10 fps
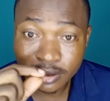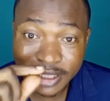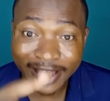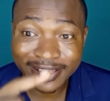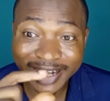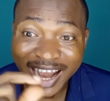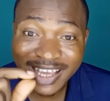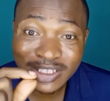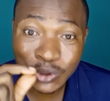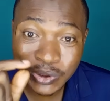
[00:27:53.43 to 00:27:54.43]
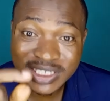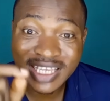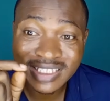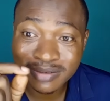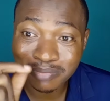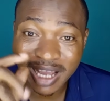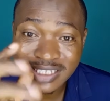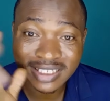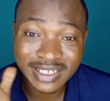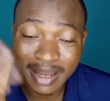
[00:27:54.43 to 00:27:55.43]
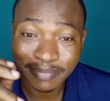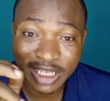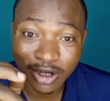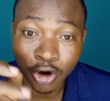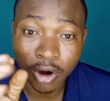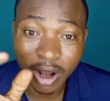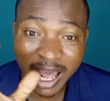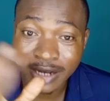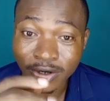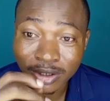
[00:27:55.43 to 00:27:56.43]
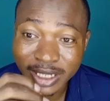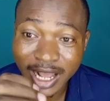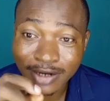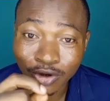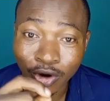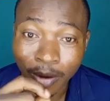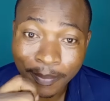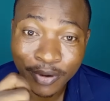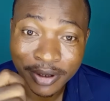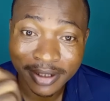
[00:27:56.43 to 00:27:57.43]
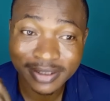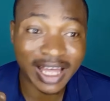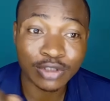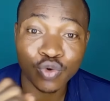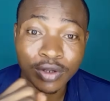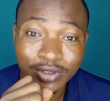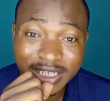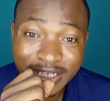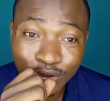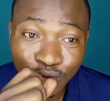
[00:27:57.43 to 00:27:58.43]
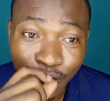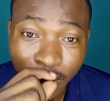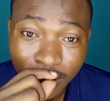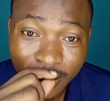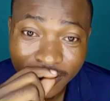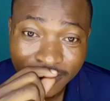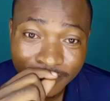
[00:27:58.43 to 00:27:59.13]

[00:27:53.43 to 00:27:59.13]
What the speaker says: they tried to set Mazen Namdeko and Kano up. That one didn't work.